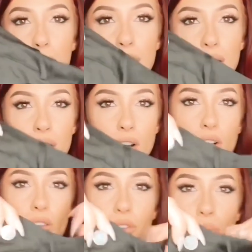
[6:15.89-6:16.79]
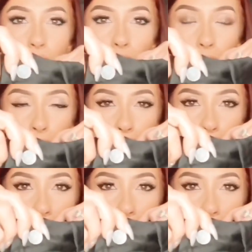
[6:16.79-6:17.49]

button all the way up and just